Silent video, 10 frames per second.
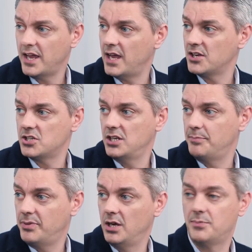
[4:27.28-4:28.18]
they
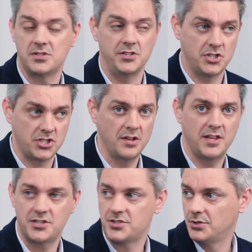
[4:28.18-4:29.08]
actually purposely shut
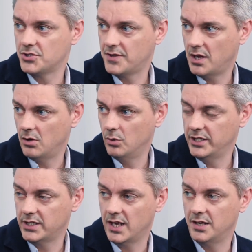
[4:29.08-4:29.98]
their stores for the whole
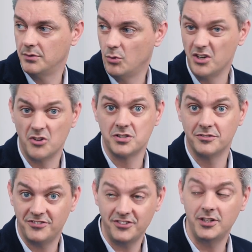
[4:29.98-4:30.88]
weekend,
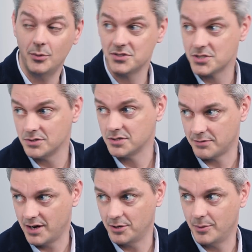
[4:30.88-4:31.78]
151 stores
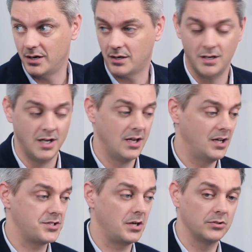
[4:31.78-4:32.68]
around America,
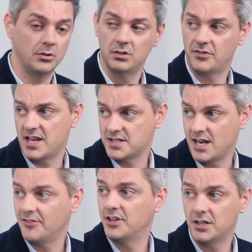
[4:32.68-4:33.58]
and told all of their
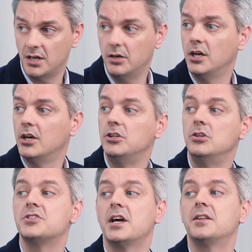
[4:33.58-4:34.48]
staff, no,
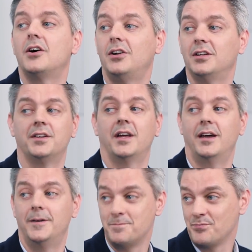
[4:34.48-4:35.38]
you take the holiday.